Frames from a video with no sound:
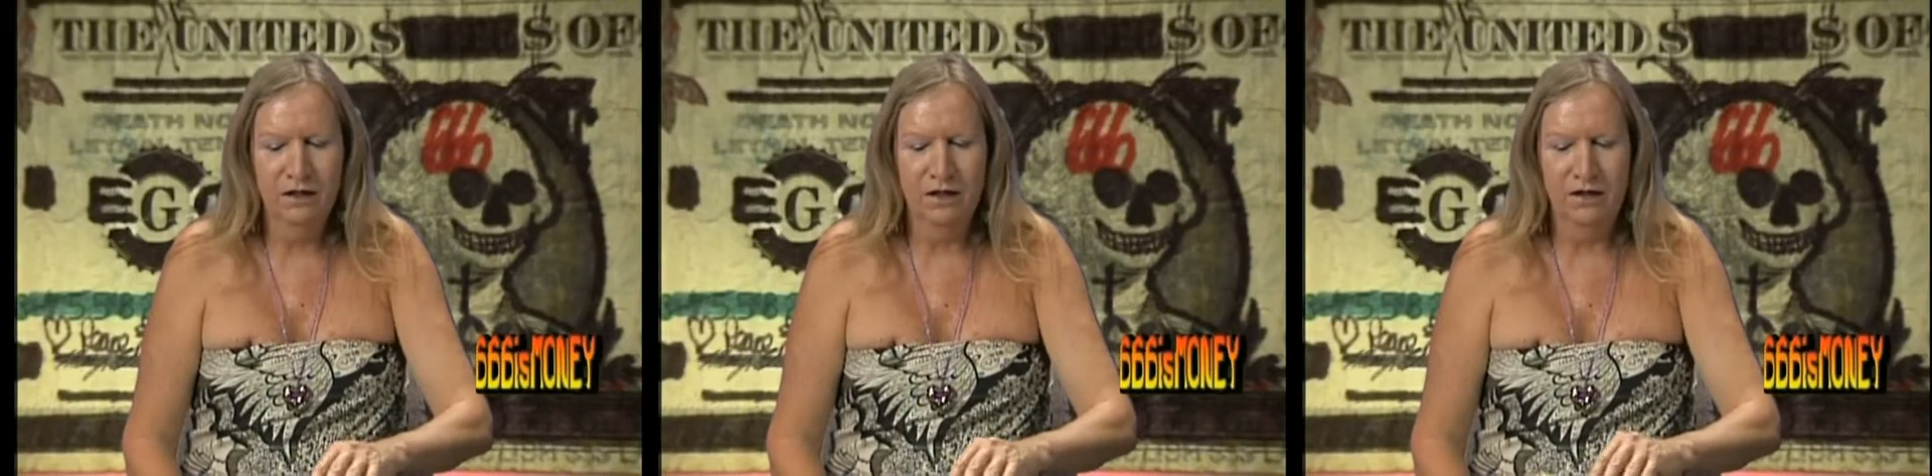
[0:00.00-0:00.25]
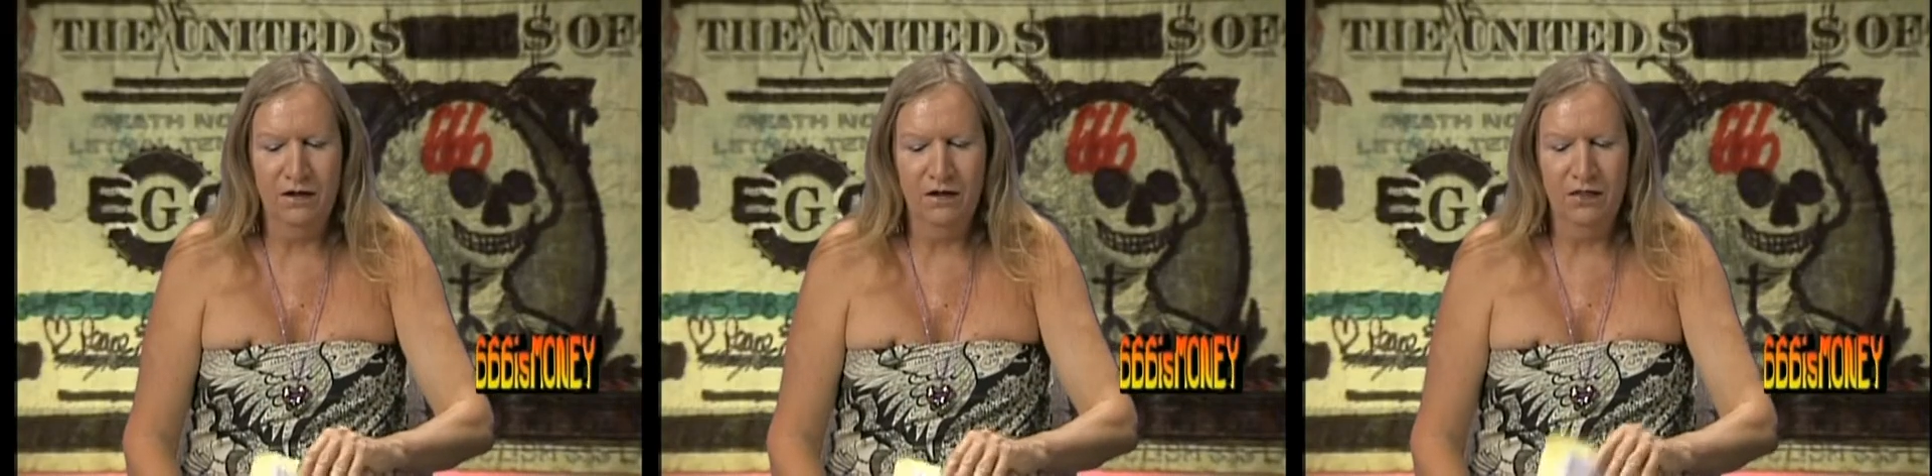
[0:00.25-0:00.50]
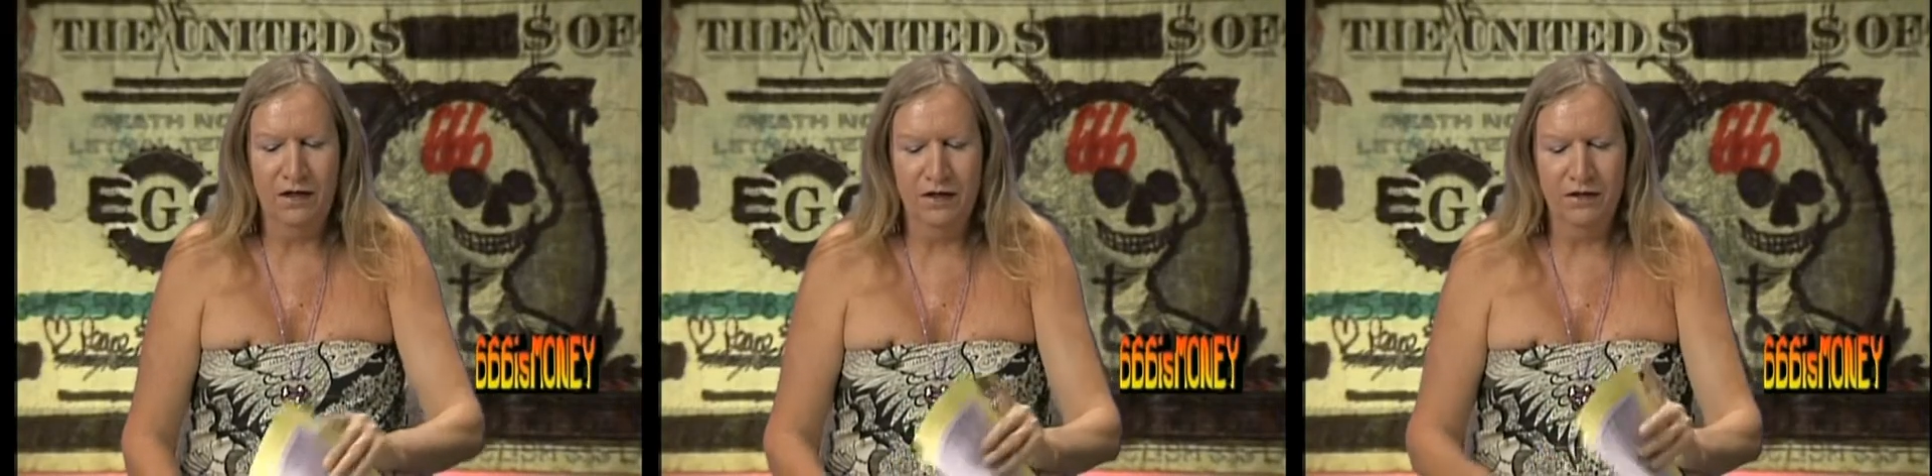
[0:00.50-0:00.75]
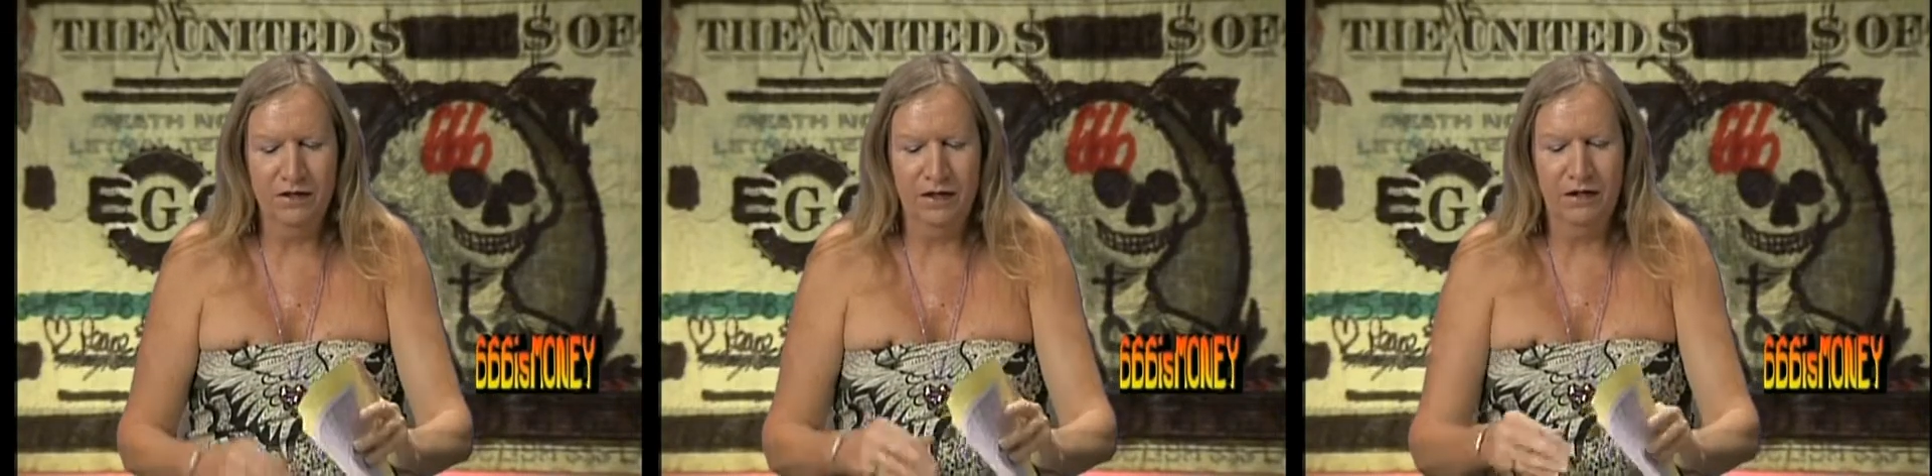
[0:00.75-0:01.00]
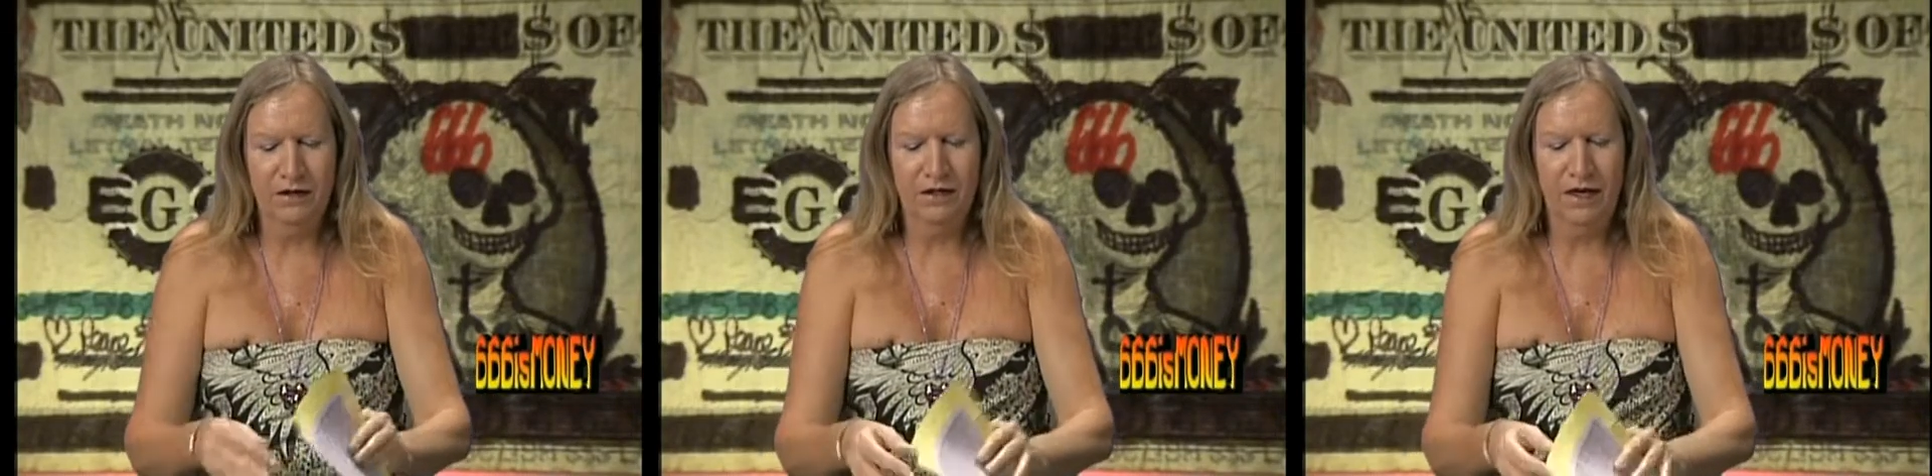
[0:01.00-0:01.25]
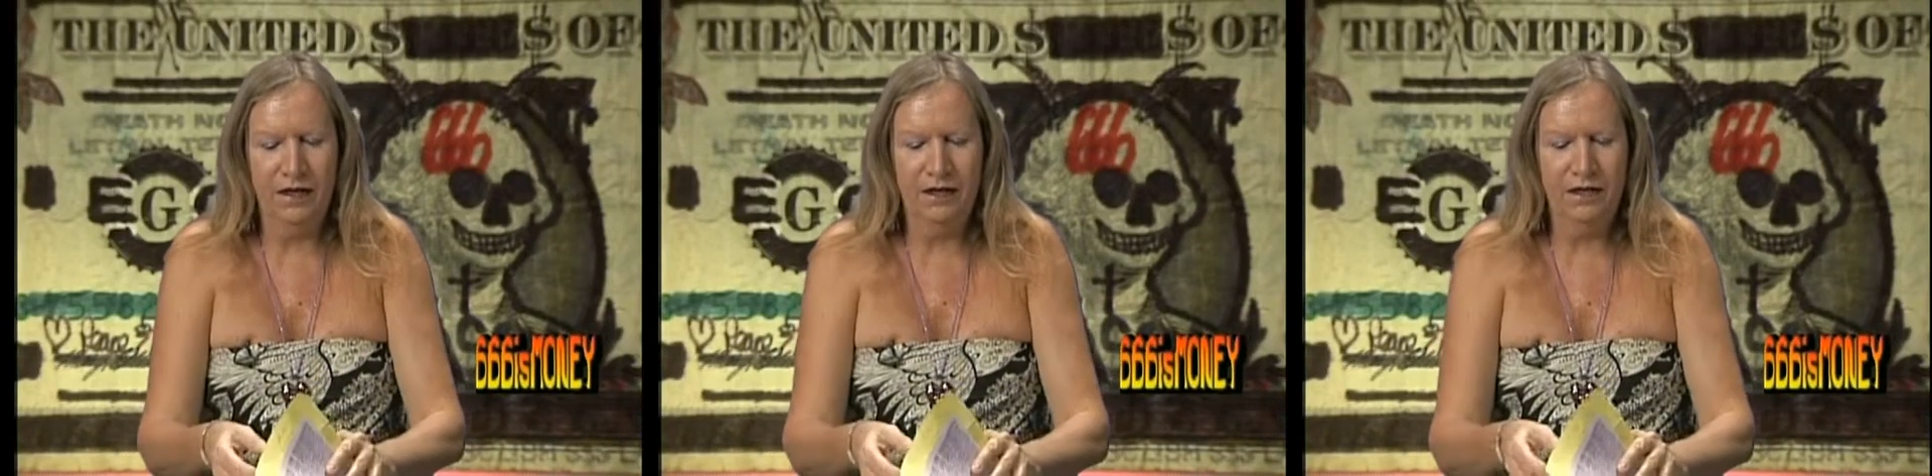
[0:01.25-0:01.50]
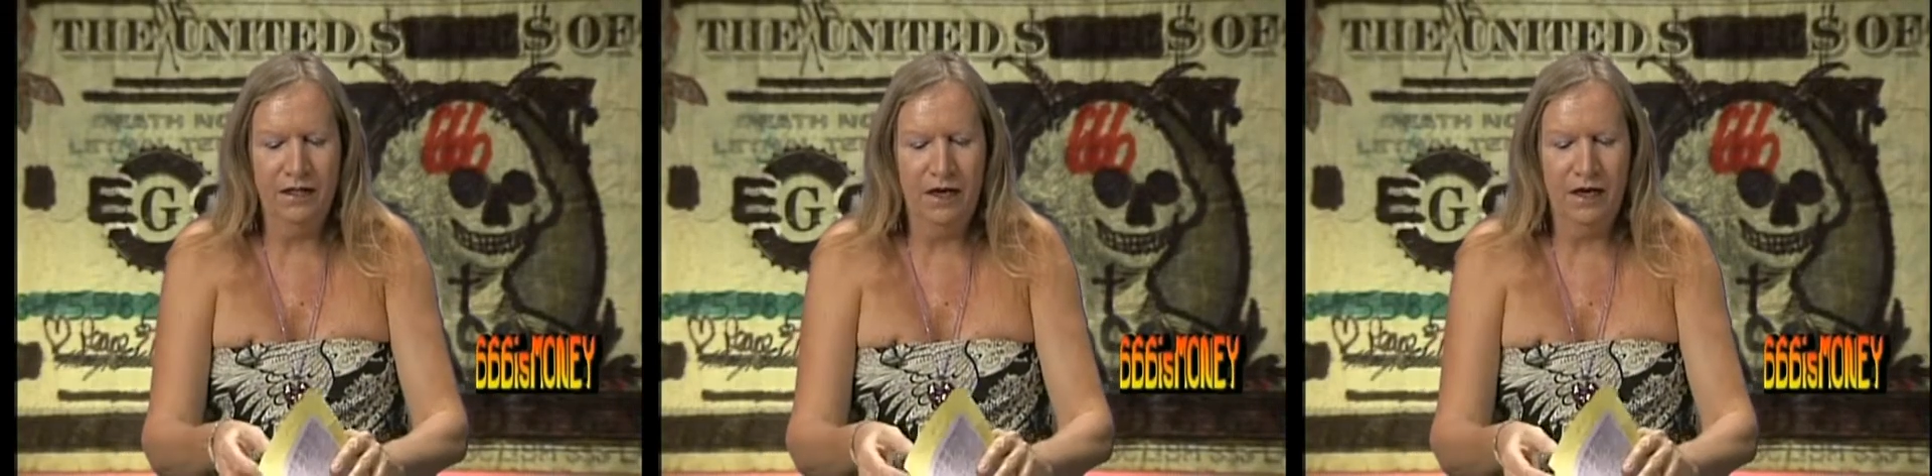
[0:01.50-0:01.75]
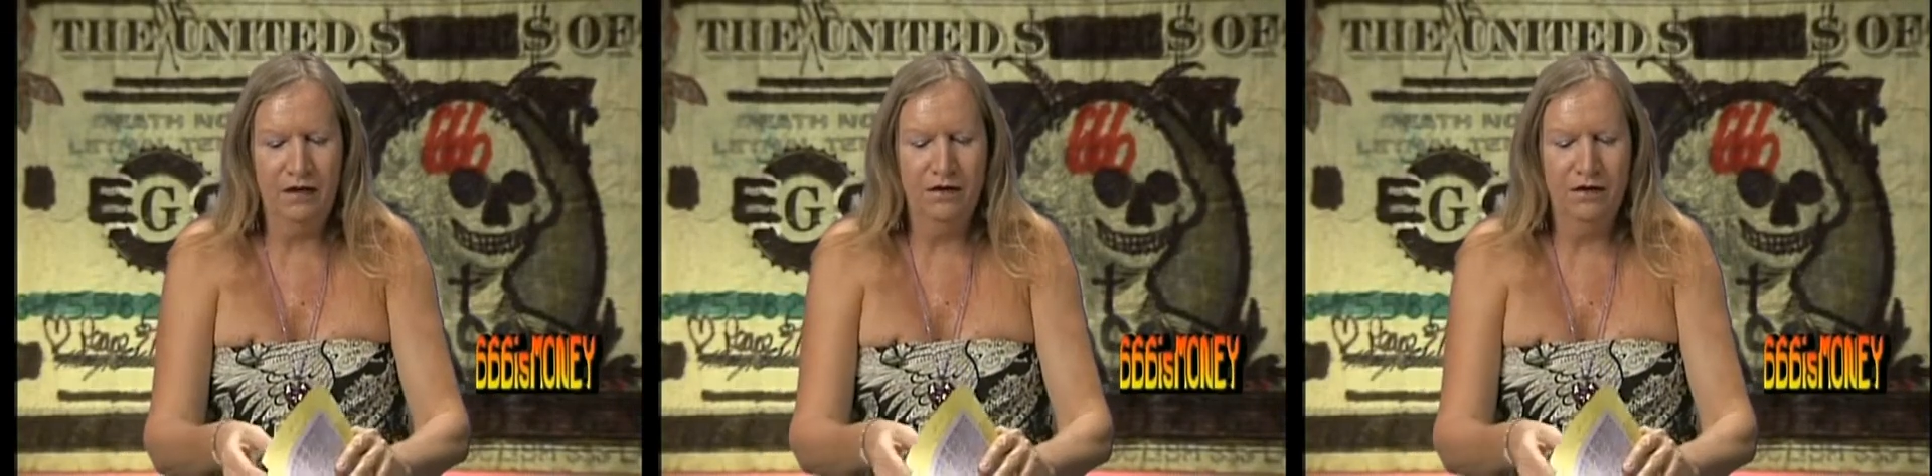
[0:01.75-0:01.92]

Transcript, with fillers: other things that get in the air